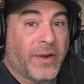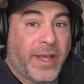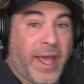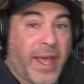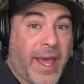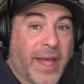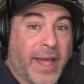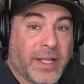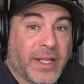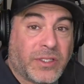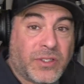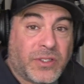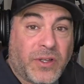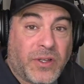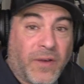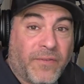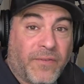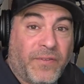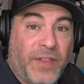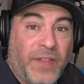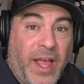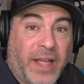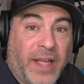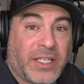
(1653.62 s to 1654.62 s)
hats, our
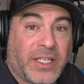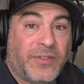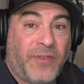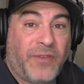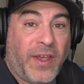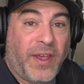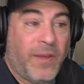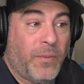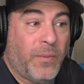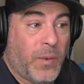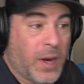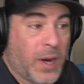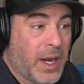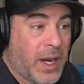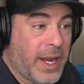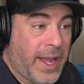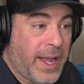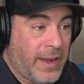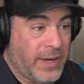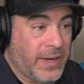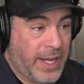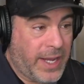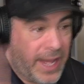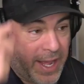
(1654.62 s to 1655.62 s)
Flex Fit
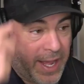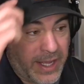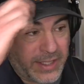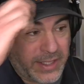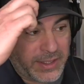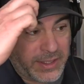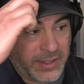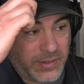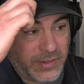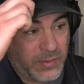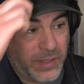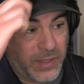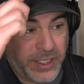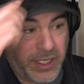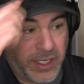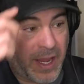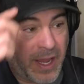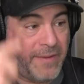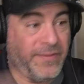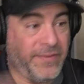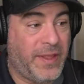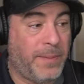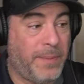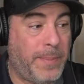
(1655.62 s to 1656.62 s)
workout hats, which
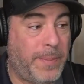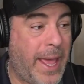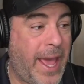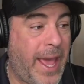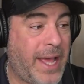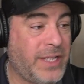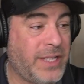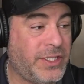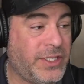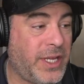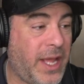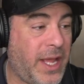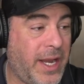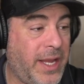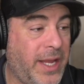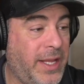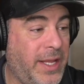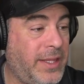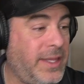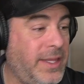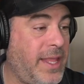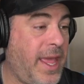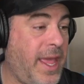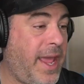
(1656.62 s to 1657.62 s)
have the patch on it,
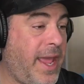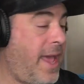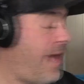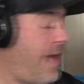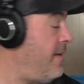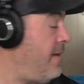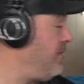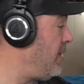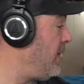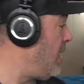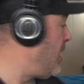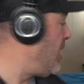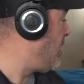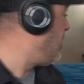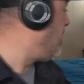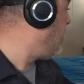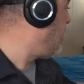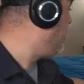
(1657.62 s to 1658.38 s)
and they have on